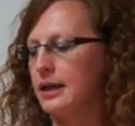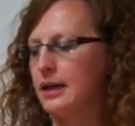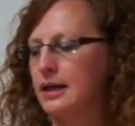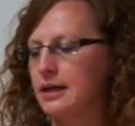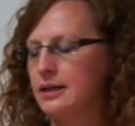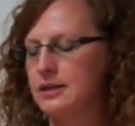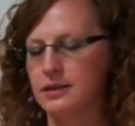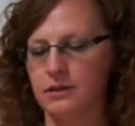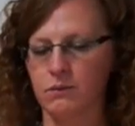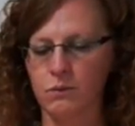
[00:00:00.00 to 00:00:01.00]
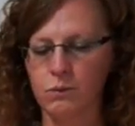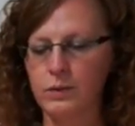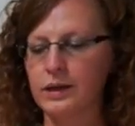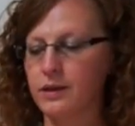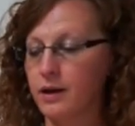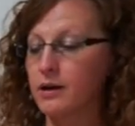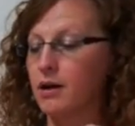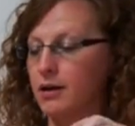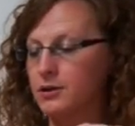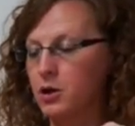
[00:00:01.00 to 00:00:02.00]
And they're
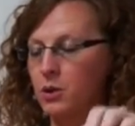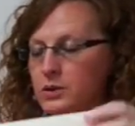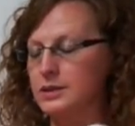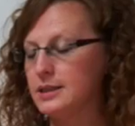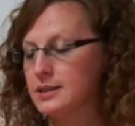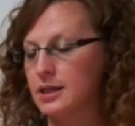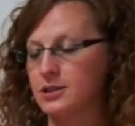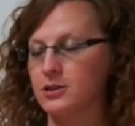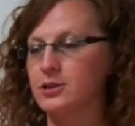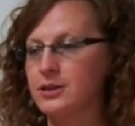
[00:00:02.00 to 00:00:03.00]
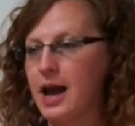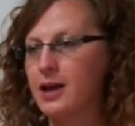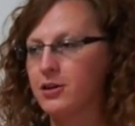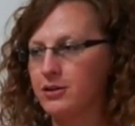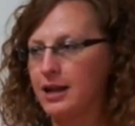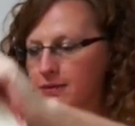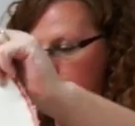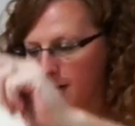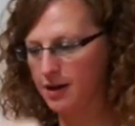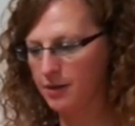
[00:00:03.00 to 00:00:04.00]
called cozies because you'll stack your
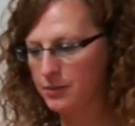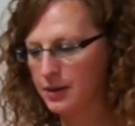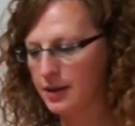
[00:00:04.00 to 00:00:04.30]
Lefse up